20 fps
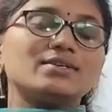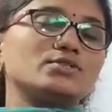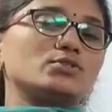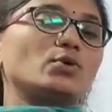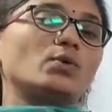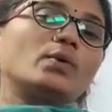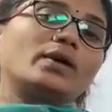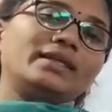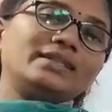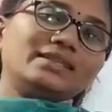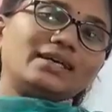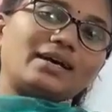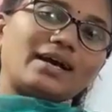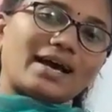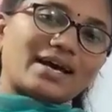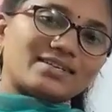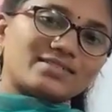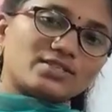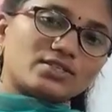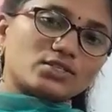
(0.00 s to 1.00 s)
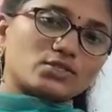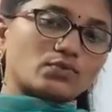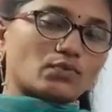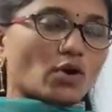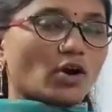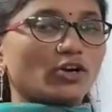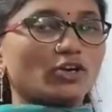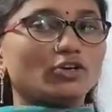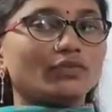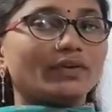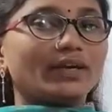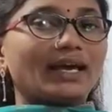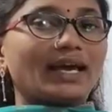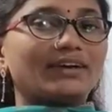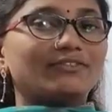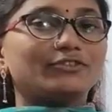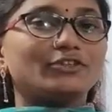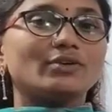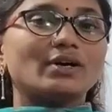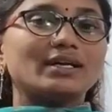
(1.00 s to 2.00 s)
So in the acids, what do we
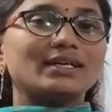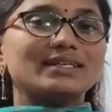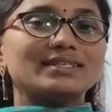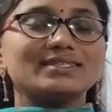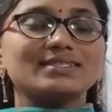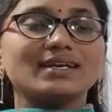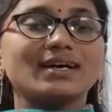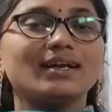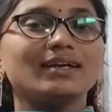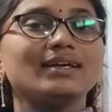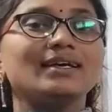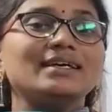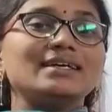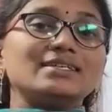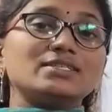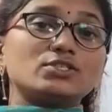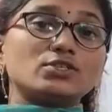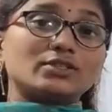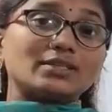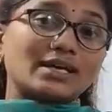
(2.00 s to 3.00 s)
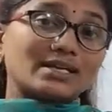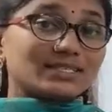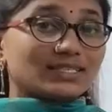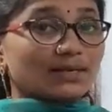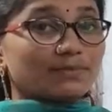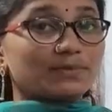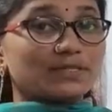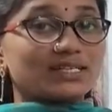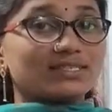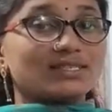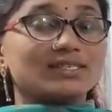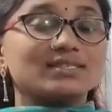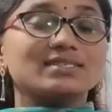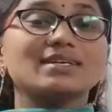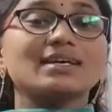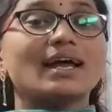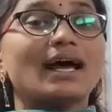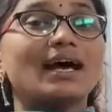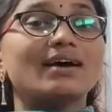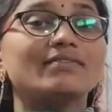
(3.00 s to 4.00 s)
have to understand? So that substances
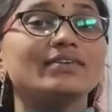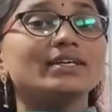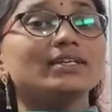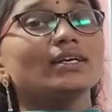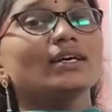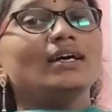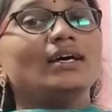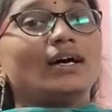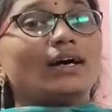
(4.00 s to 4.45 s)
are having